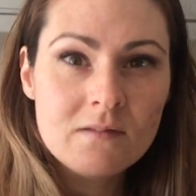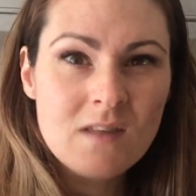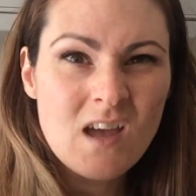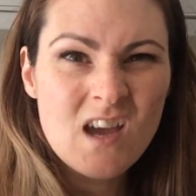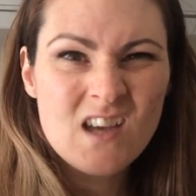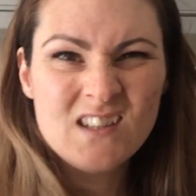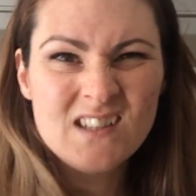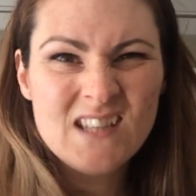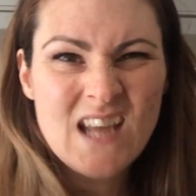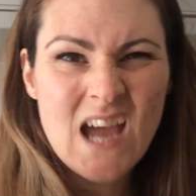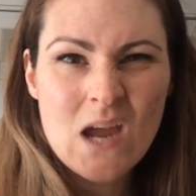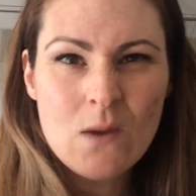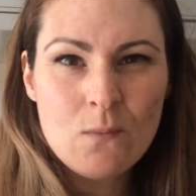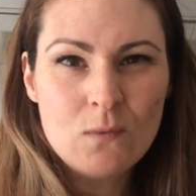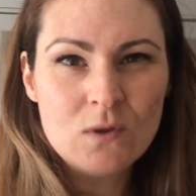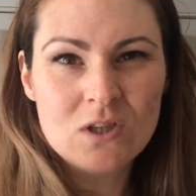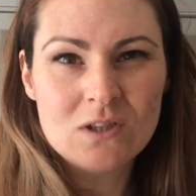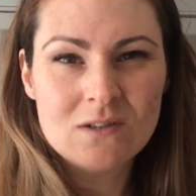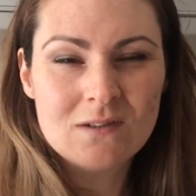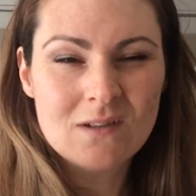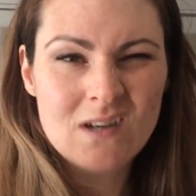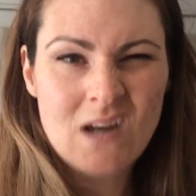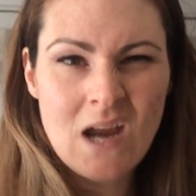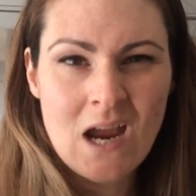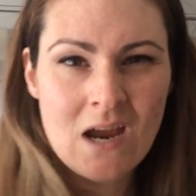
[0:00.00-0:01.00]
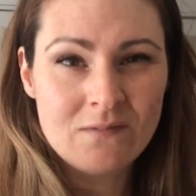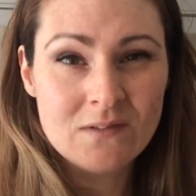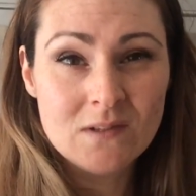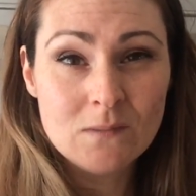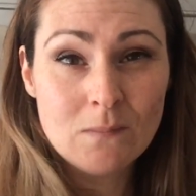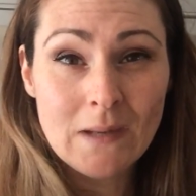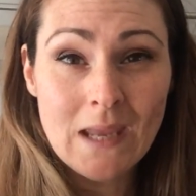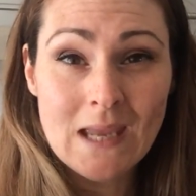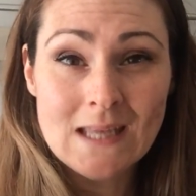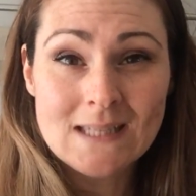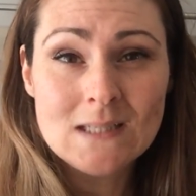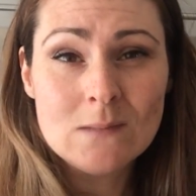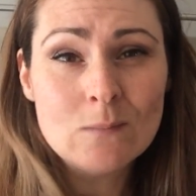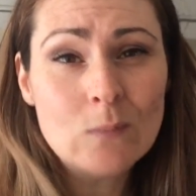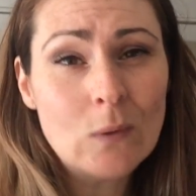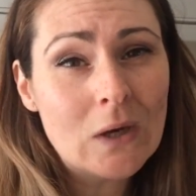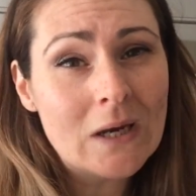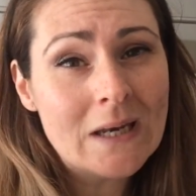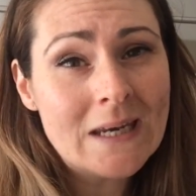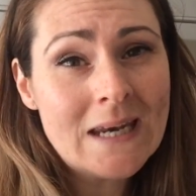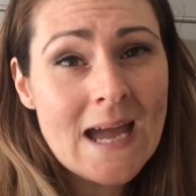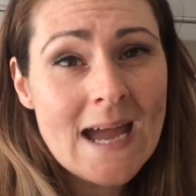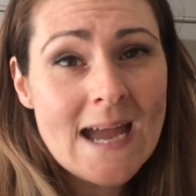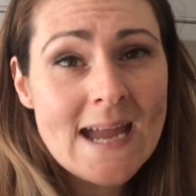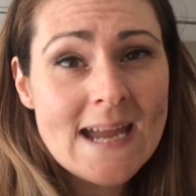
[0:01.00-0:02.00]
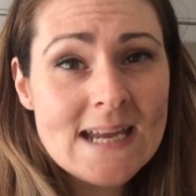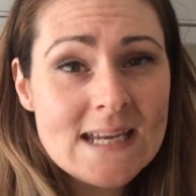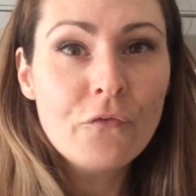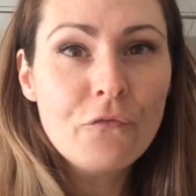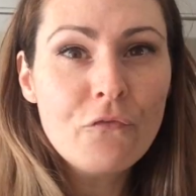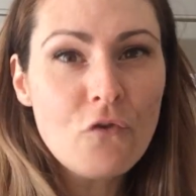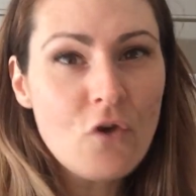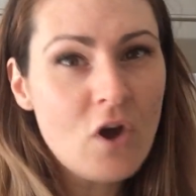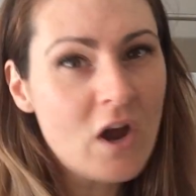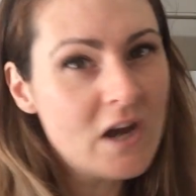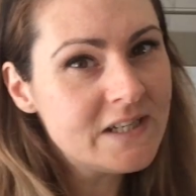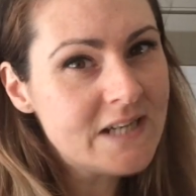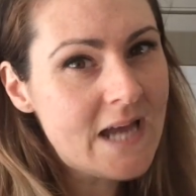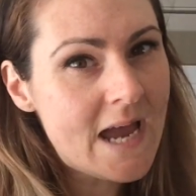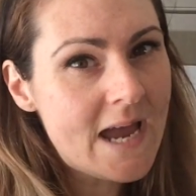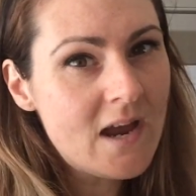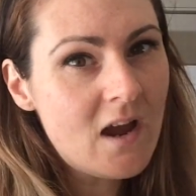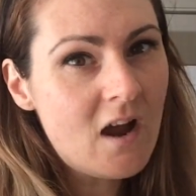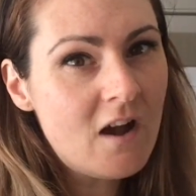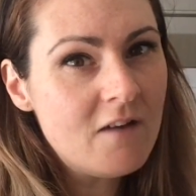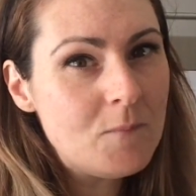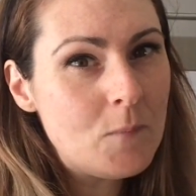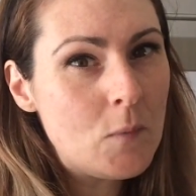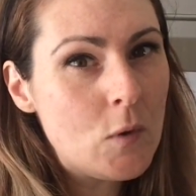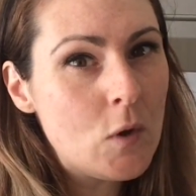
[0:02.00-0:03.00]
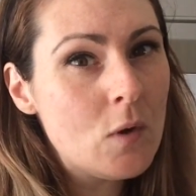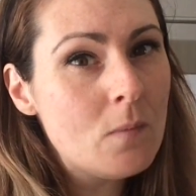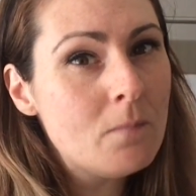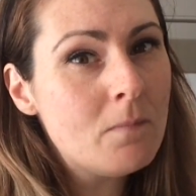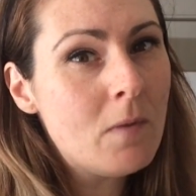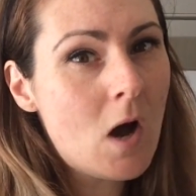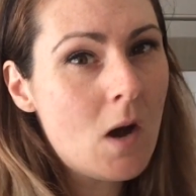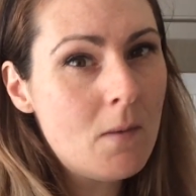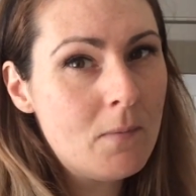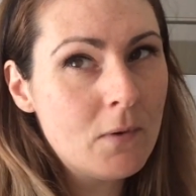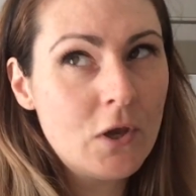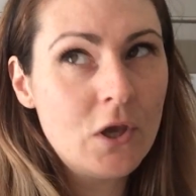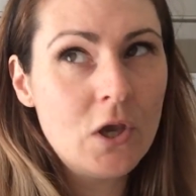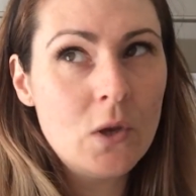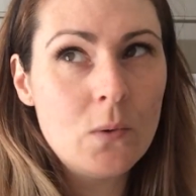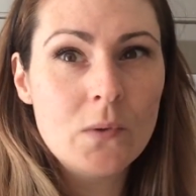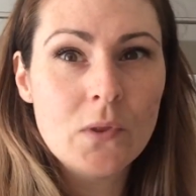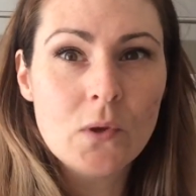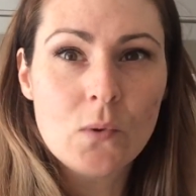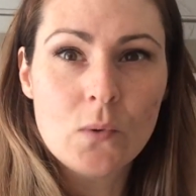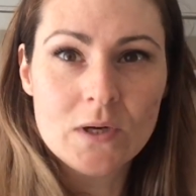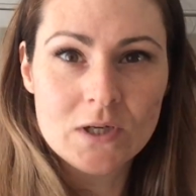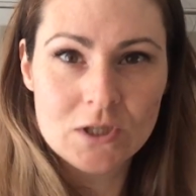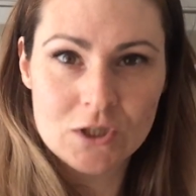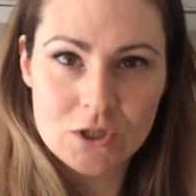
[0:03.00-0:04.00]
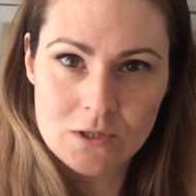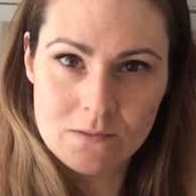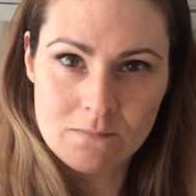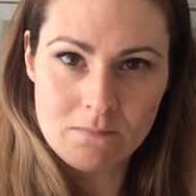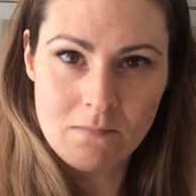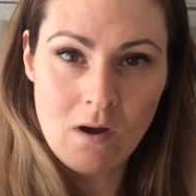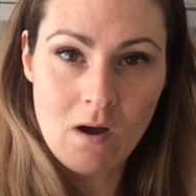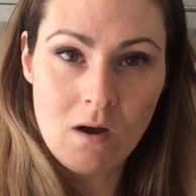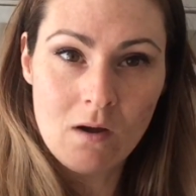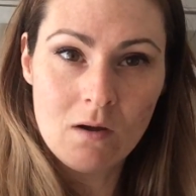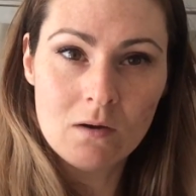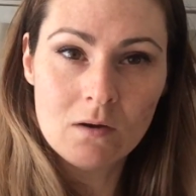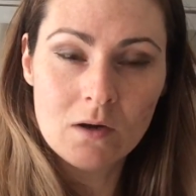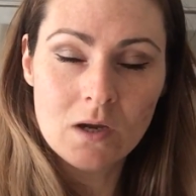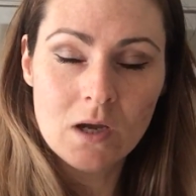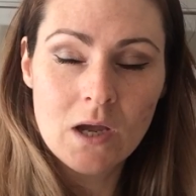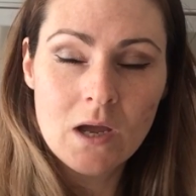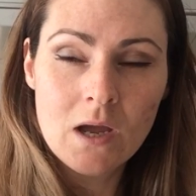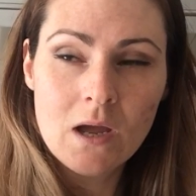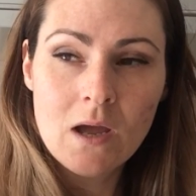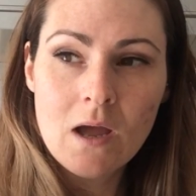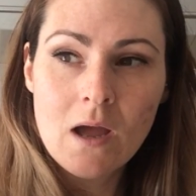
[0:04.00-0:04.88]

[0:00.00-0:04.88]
Thursday we're just going to have spaghetti bolognese. Friday I've put barbecue with a question mark.